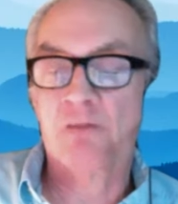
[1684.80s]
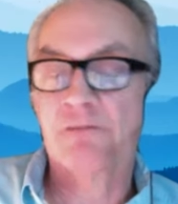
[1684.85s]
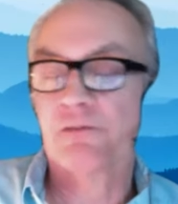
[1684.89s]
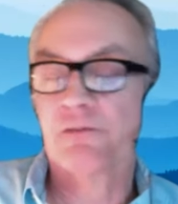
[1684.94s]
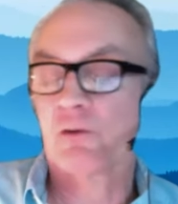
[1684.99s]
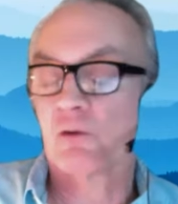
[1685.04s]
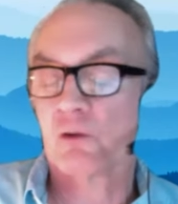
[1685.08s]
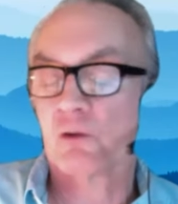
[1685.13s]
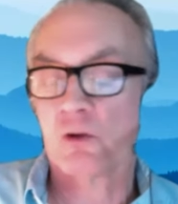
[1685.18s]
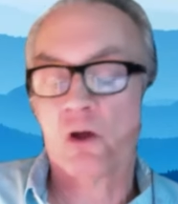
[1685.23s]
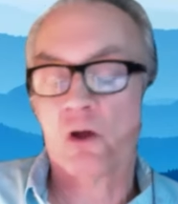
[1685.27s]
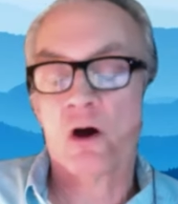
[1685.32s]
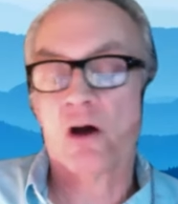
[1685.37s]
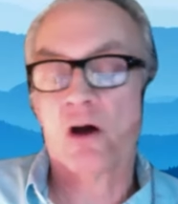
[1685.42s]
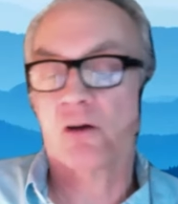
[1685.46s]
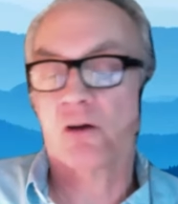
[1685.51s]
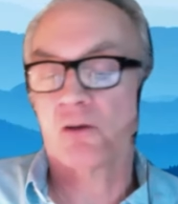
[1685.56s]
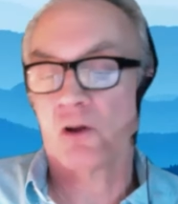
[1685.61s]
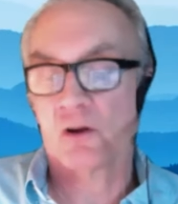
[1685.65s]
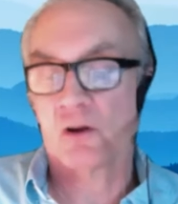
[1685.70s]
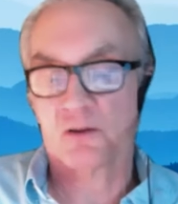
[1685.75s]
for a
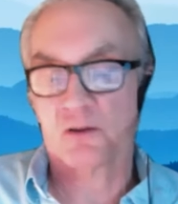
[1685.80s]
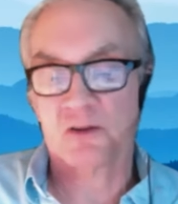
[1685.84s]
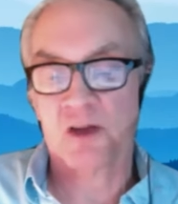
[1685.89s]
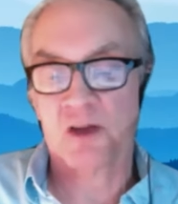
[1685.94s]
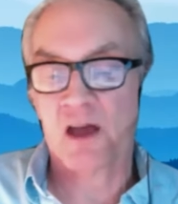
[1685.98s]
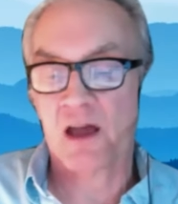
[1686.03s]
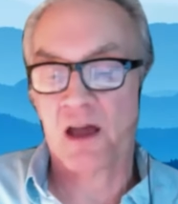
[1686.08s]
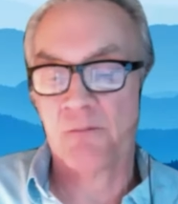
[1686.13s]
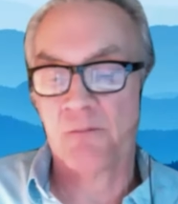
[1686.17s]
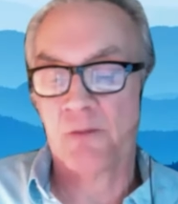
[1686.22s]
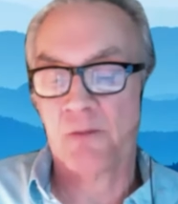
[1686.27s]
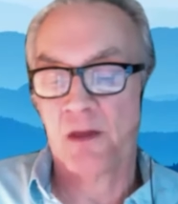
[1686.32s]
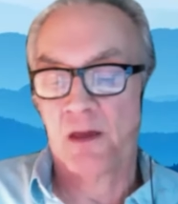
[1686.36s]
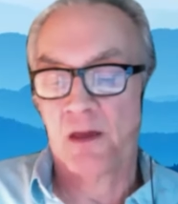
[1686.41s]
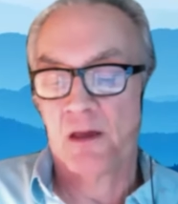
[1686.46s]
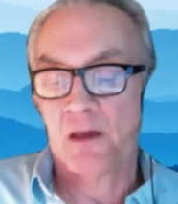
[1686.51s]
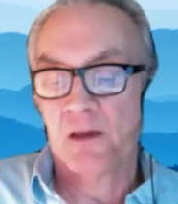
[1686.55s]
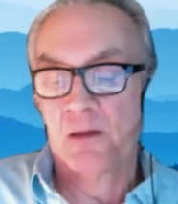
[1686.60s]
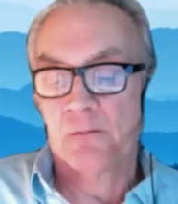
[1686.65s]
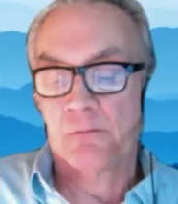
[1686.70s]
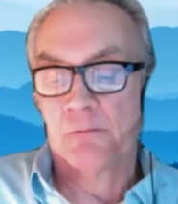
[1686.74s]
long, long time,
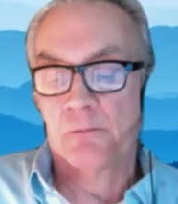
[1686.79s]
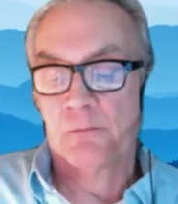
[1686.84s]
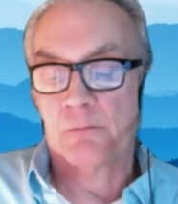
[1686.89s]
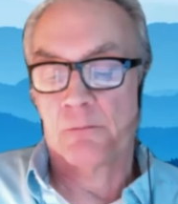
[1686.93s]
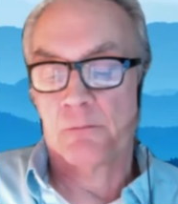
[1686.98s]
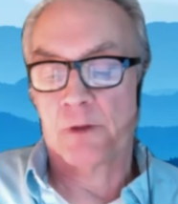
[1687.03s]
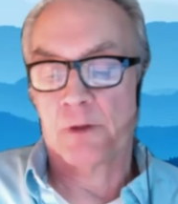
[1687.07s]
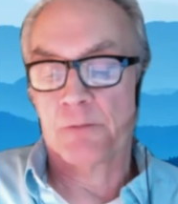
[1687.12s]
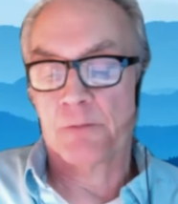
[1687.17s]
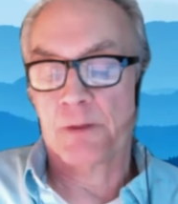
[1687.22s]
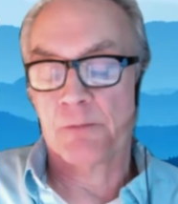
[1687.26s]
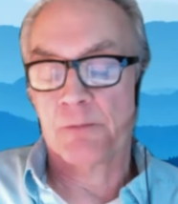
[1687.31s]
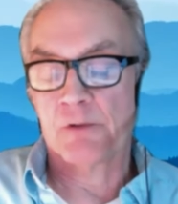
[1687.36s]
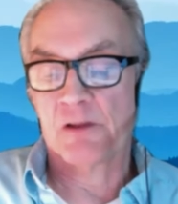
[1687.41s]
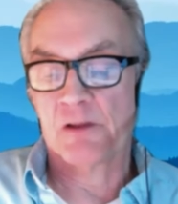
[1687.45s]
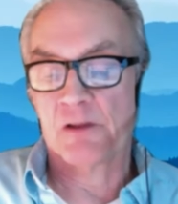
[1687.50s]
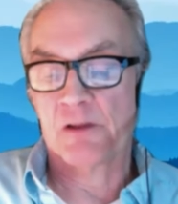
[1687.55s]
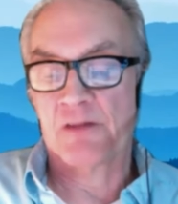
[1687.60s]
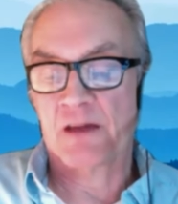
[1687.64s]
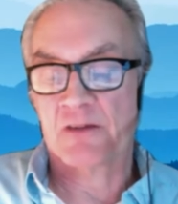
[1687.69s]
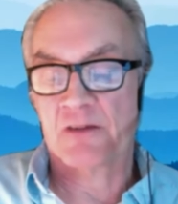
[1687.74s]
but people
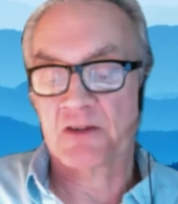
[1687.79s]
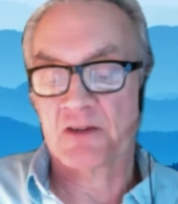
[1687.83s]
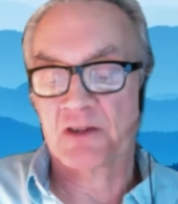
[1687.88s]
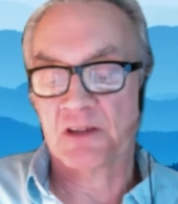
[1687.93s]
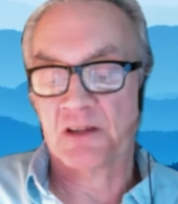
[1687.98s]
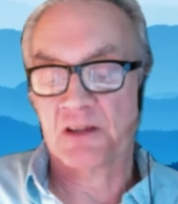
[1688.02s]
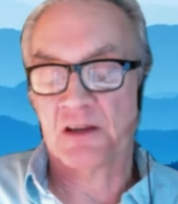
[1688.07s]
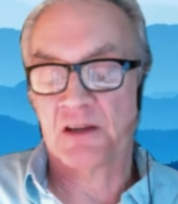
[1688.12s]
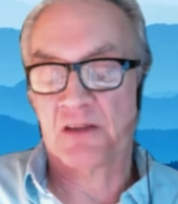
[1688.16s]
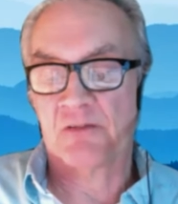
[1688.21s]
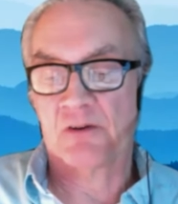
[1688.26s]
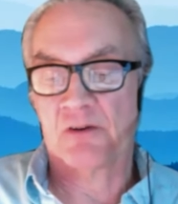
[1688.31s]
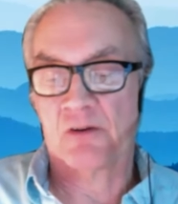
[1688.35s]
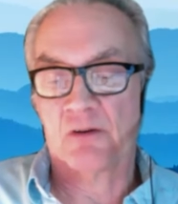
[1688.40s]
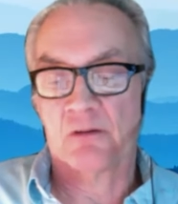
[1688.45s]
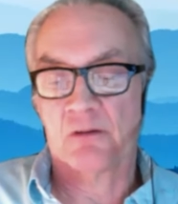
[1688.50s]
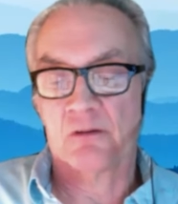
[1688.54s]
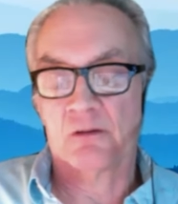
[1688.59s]
have actually never